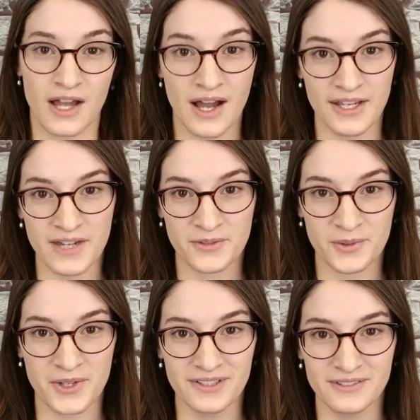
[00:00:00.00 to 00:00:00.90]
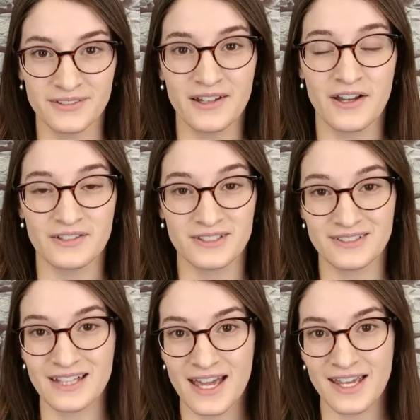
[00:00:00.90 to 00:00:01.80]
Hi everyone!
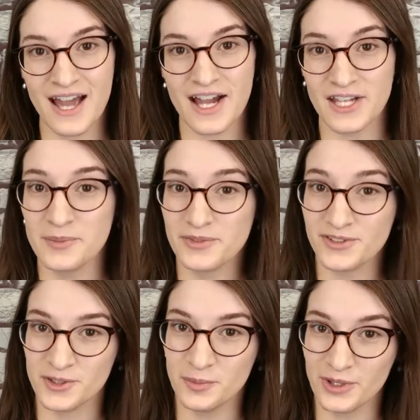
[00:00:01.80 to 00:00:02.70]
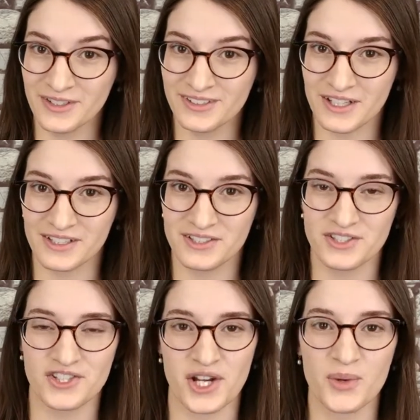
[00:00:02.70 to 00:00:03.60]
Today I am super excited
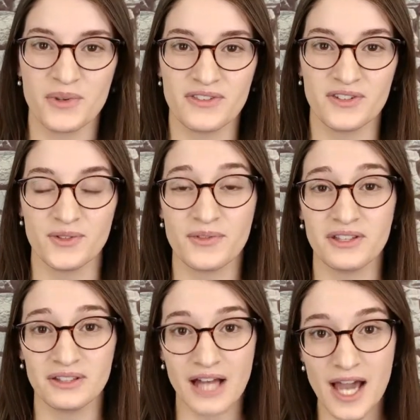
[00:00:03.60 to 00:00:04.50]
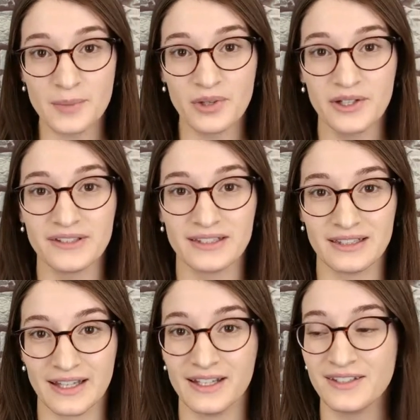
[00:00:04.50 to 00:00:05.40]
to share with you the library's
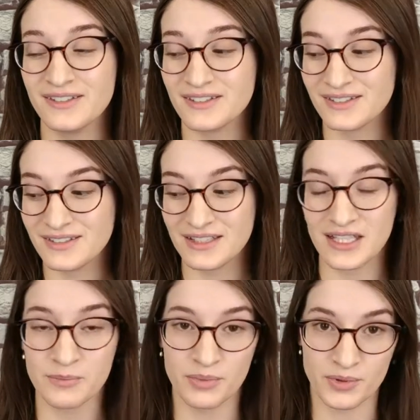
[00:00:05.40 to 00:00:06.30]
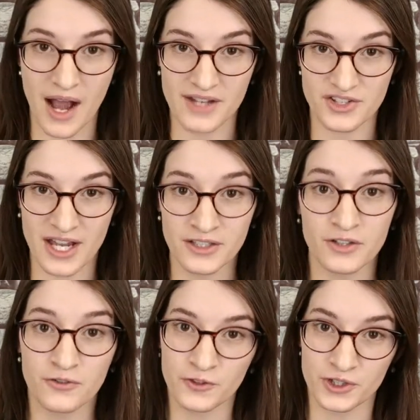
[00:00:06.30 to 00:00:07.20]
latest STEAM project
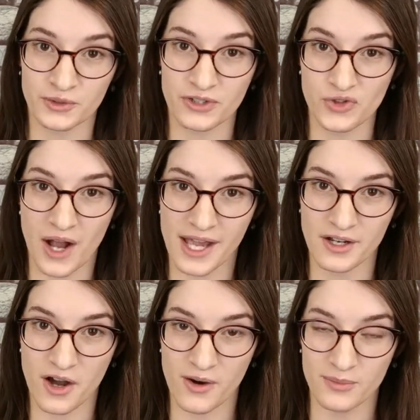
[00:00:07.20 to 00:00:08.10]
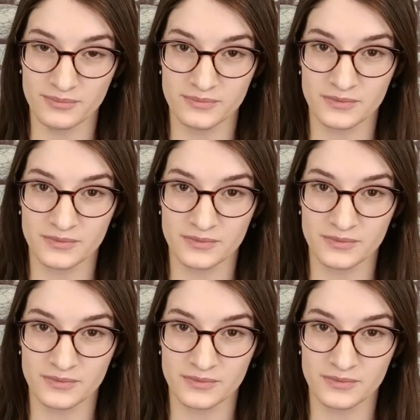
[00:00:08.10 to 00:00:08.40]
for you to try at home.